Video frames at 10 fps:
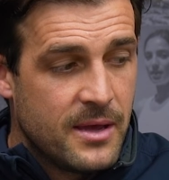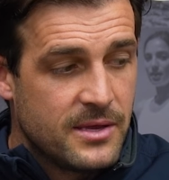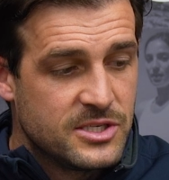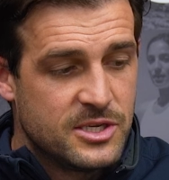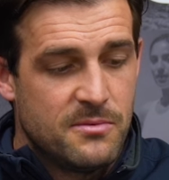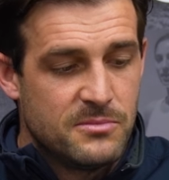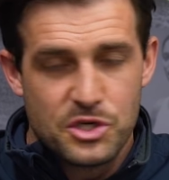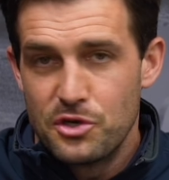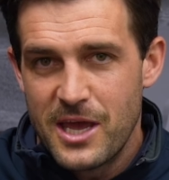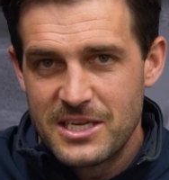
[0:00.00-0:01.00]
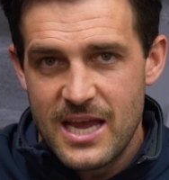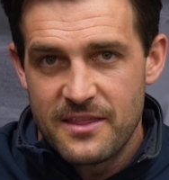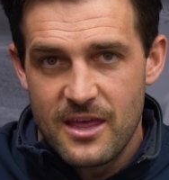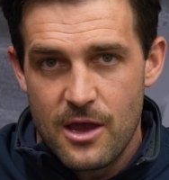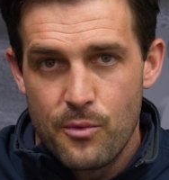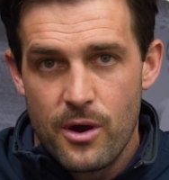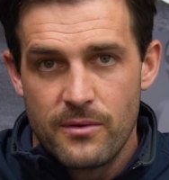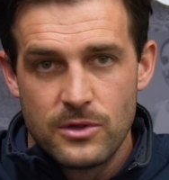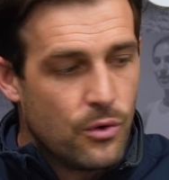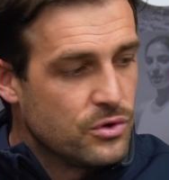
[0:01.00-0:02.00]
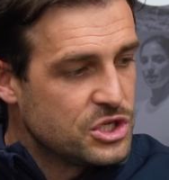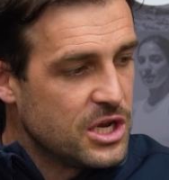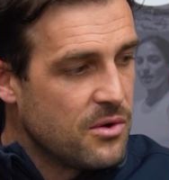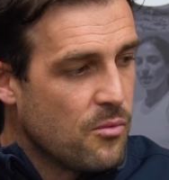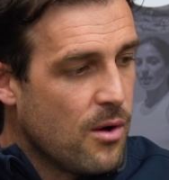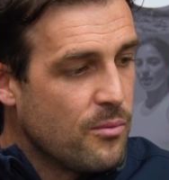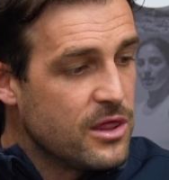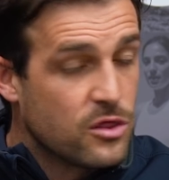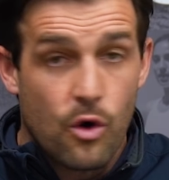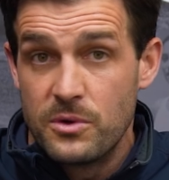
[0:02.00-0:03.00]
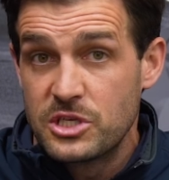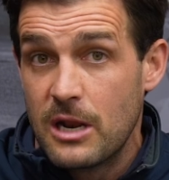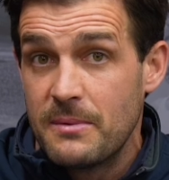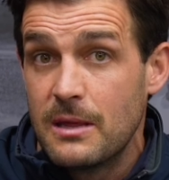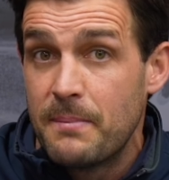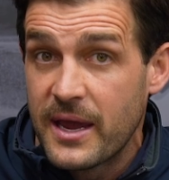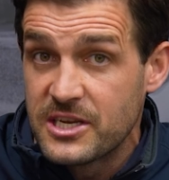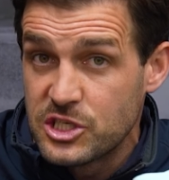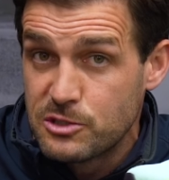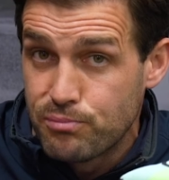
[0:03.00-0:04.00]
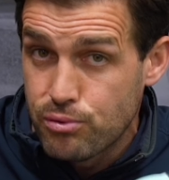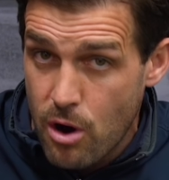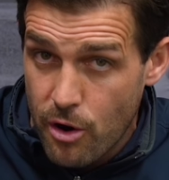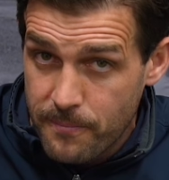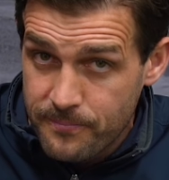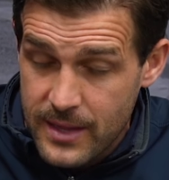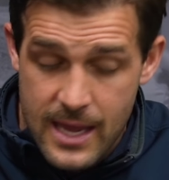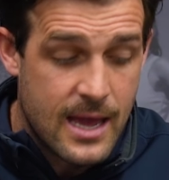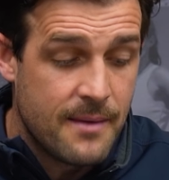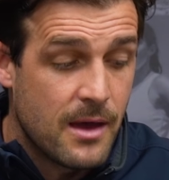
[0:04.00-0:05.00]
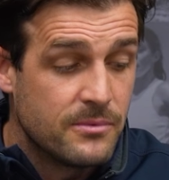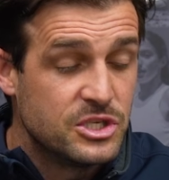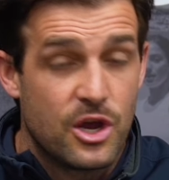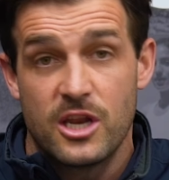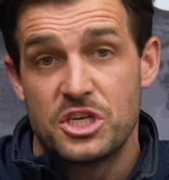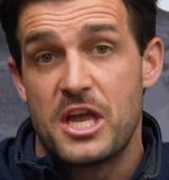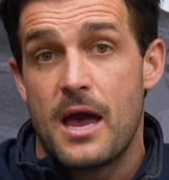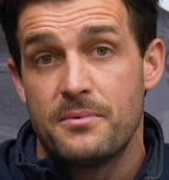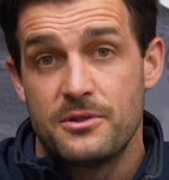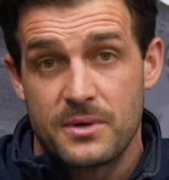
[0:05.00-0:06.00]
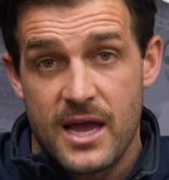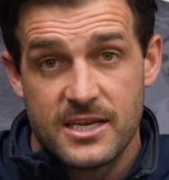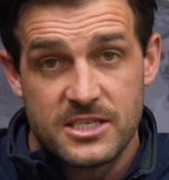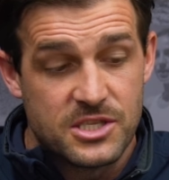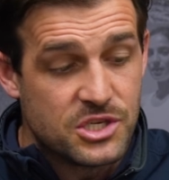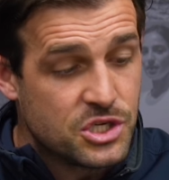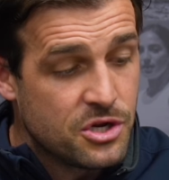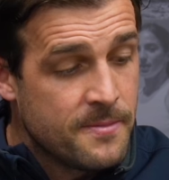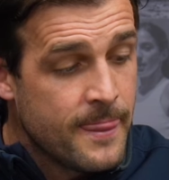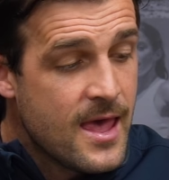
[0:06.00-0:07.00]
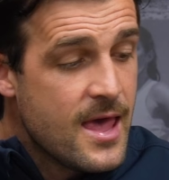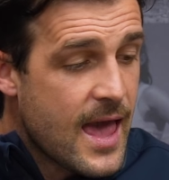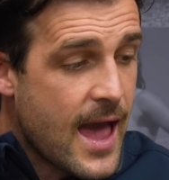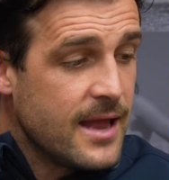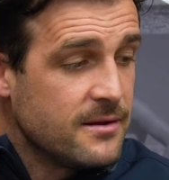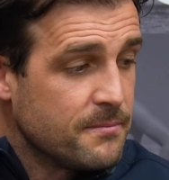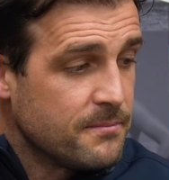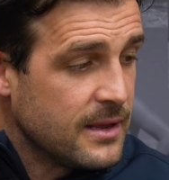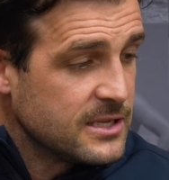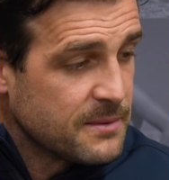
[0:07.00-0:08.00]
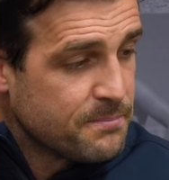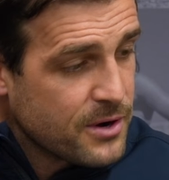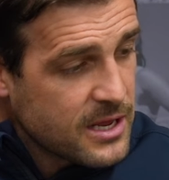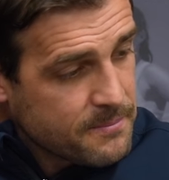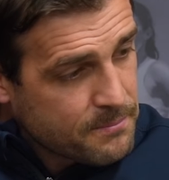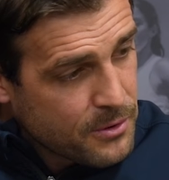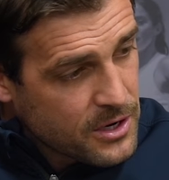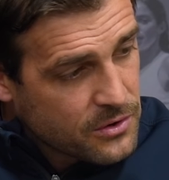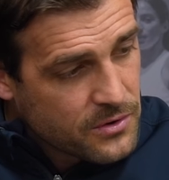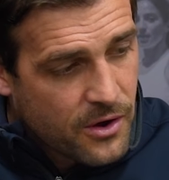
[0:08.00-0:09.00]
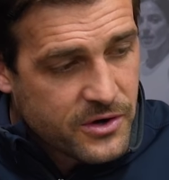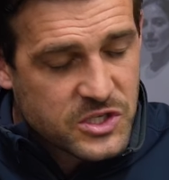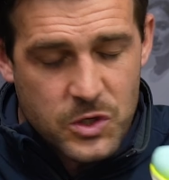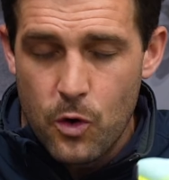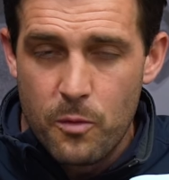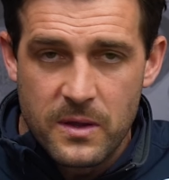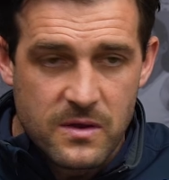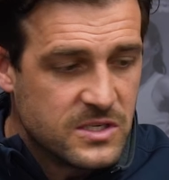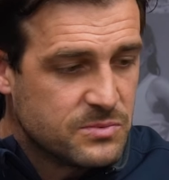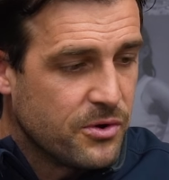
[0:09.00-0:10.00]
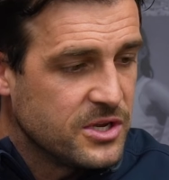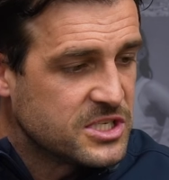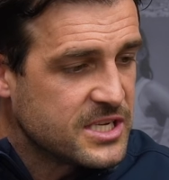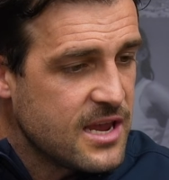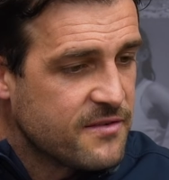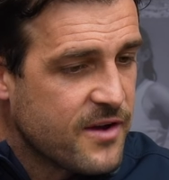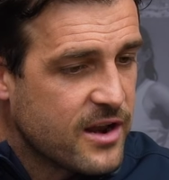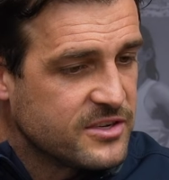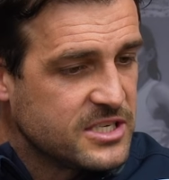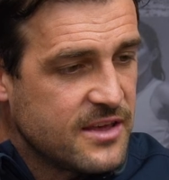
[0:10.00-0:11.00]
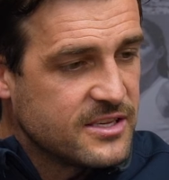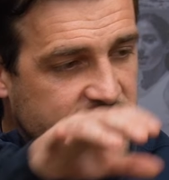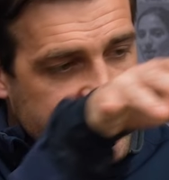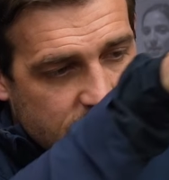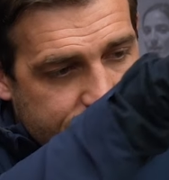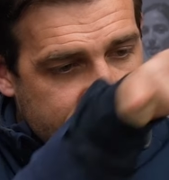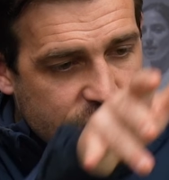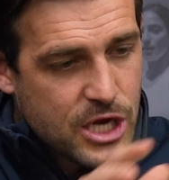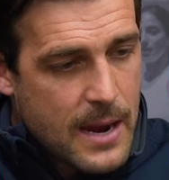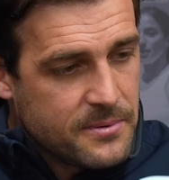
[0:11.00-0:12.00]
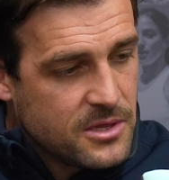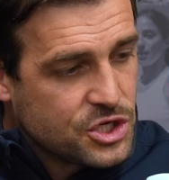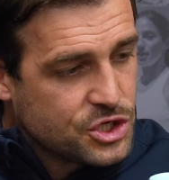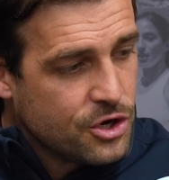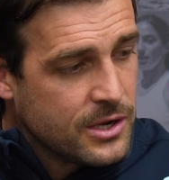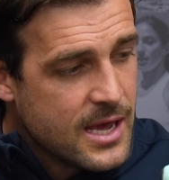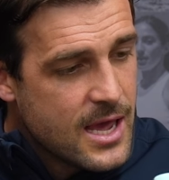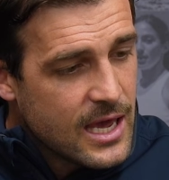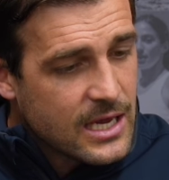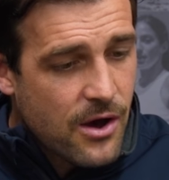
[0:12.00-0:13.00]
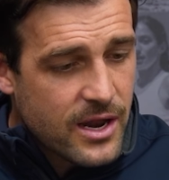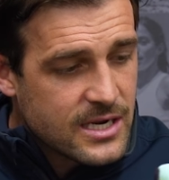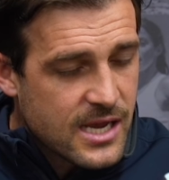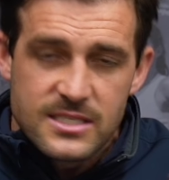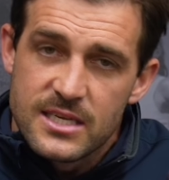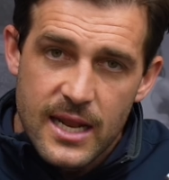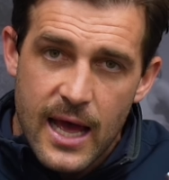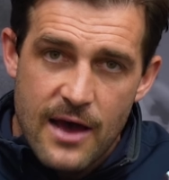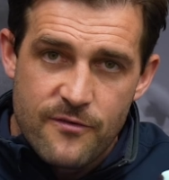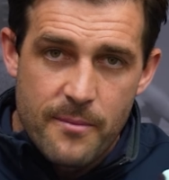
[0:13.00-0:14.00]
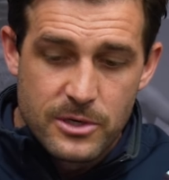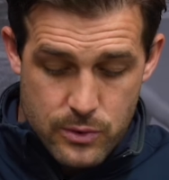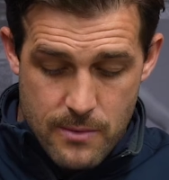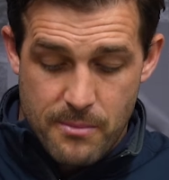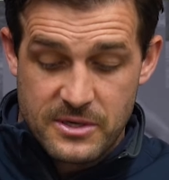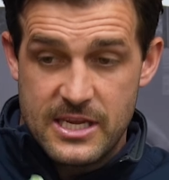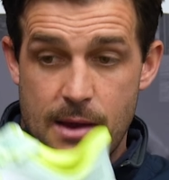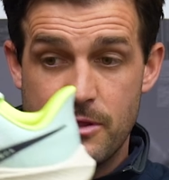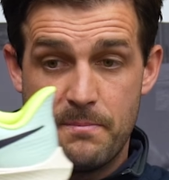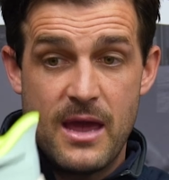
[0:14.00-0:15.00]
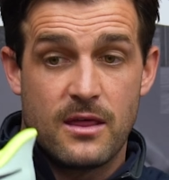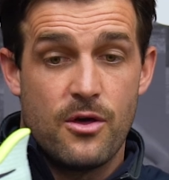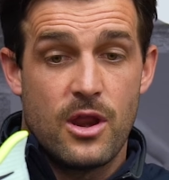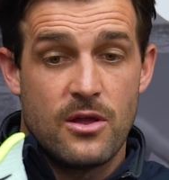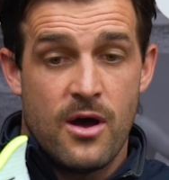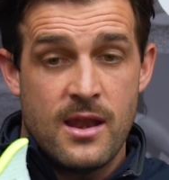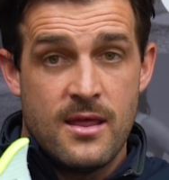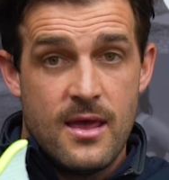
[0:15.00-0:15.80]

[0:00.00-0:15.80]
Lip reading: some shoe geeks out there were launching what we thought was going to be the Pegasus Pro. That was the early shout with regards to this shoe. And it's a pretty good honest call, because what you see in front of us here, the silhouette, the shape of this shoe, it kind of does sit halfway between what we see with a Peg 39